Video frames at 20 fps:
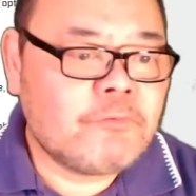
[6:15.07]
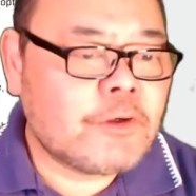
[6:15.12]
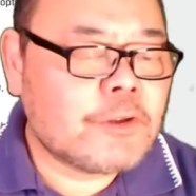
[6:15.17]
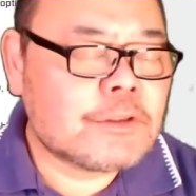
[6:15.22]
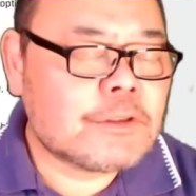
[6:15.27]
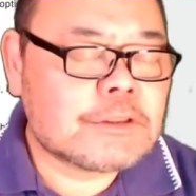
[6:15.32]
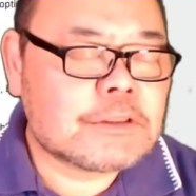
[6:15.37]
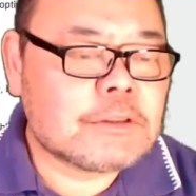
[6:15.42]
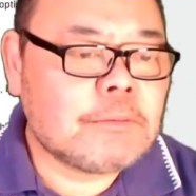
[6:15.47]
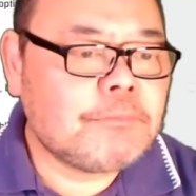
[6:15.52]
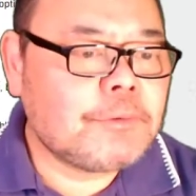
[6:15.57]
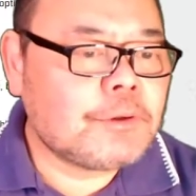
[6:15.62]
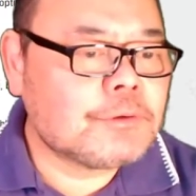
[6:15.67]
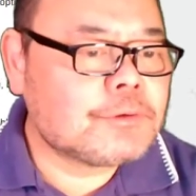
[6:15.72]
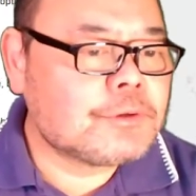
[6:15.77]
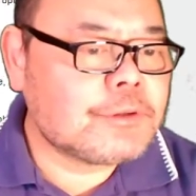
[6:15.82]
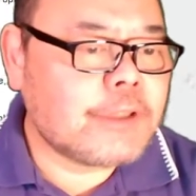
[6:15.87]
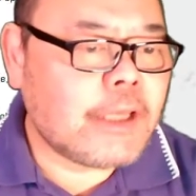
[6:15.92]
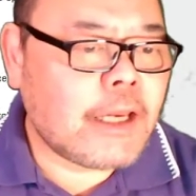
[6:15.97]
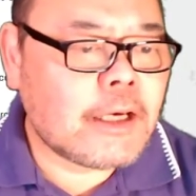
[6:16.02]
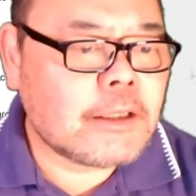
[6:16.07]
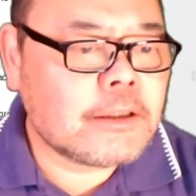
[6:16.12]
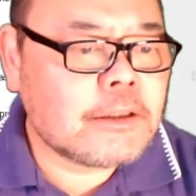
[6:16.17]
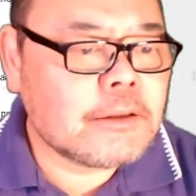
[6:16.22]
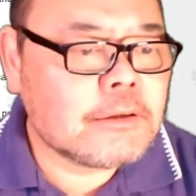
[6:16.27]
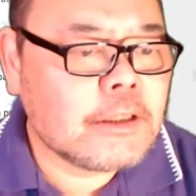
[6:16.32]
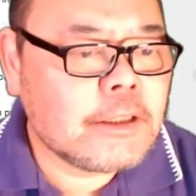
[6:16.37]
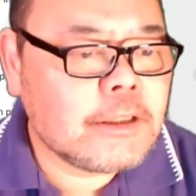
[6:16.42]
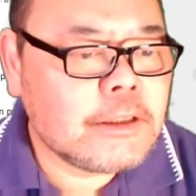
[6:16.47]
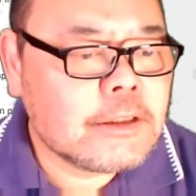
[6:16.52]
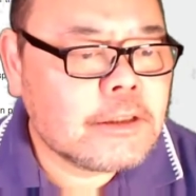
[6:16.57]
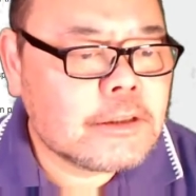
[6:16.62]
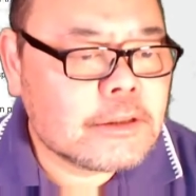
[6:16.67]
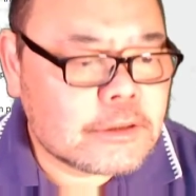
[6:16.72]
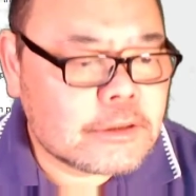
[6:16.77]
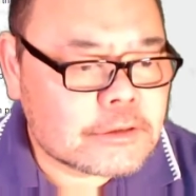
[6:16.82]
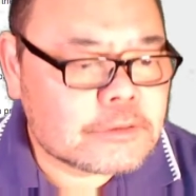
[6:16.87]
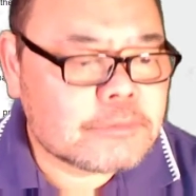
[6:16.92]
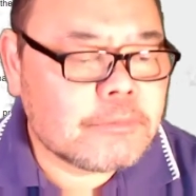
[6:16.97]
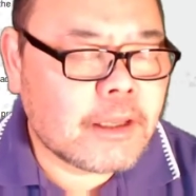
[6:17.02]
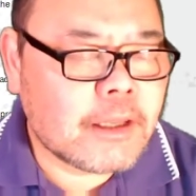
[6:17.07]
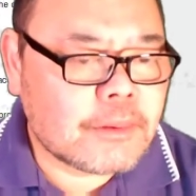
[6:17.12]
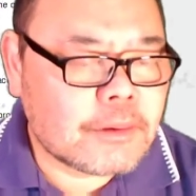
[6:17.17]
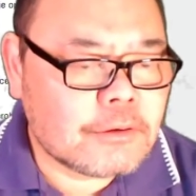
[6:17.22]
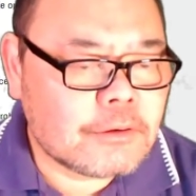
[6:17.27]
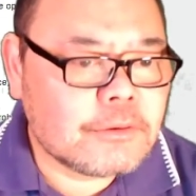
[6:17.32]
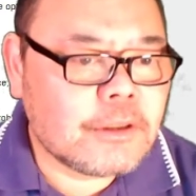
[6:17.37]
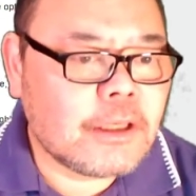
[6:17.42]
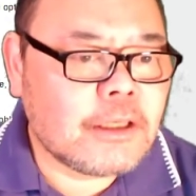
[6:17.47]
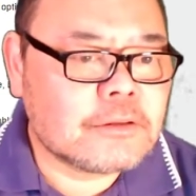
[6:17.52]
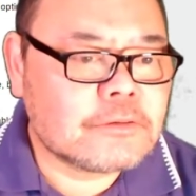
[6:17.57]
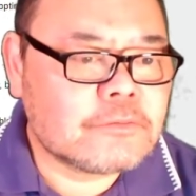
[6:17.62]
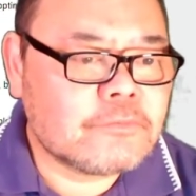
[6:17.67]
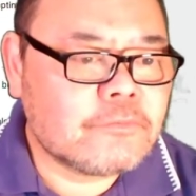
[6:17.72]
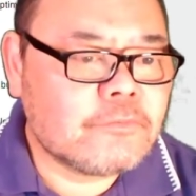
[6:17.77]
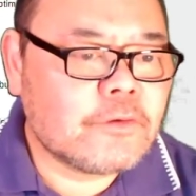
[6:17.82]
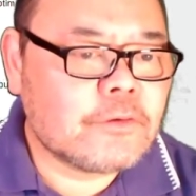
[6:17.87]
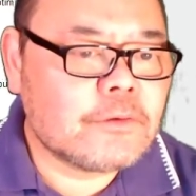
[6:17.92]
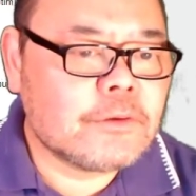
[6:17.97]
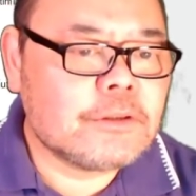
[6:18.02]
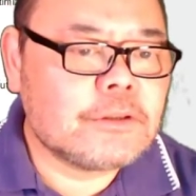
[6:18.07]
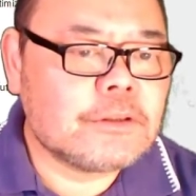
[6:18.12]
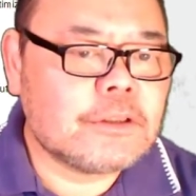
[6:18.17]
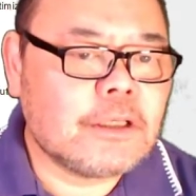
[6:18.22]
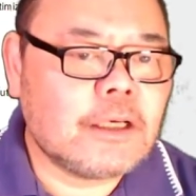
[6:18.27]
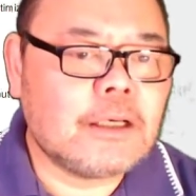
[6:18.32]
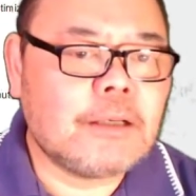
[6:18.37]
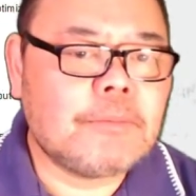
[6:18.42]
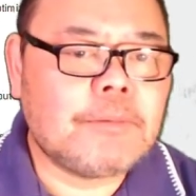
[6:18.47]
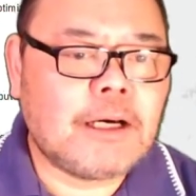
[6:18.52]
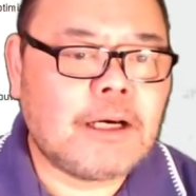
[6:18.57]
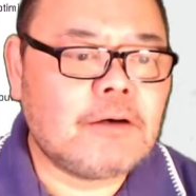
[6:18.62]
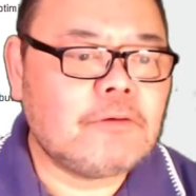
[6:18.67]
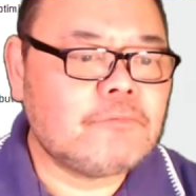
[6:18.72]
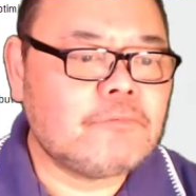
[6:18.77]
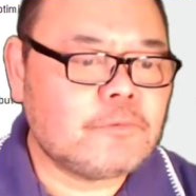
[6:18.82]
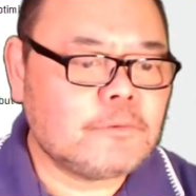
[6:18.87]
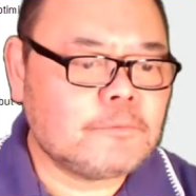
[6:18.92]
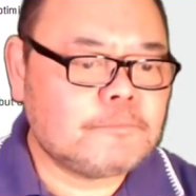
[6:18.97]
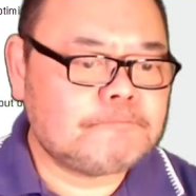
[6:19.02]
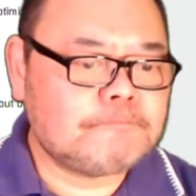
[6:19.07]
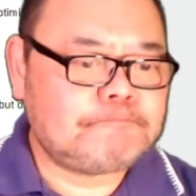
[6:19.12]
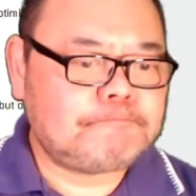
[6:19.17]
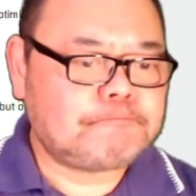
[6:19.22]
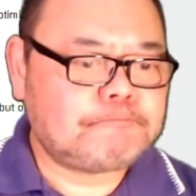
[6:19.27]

very simple to calculate, this method is very uh, powerful.